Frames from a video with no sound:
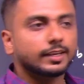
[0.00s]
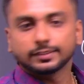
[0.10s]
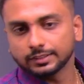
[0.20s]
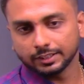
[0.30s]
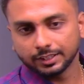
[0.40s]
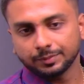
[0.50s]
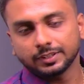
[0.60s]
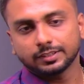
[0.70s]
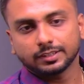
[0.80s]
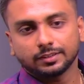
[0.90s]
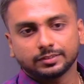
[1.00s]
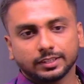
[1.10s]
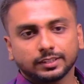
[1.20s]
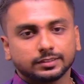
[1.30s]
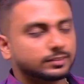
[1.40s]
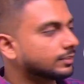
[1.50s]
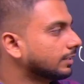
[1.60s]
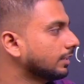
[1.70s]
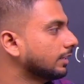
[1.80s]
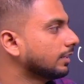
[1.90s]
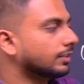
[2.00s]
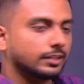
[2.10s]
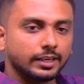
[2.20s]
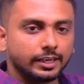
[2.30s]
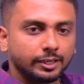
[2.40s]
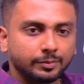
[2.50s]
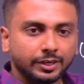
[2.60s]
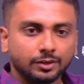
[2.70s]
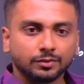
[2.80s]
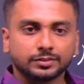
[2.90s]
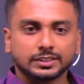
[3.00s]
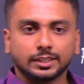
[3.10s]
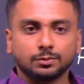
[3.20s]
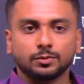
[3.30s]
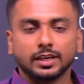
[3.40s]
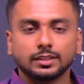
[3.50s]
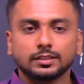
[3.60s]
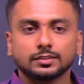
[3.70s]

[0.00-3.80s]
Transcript: as the name itself says, the element of set 1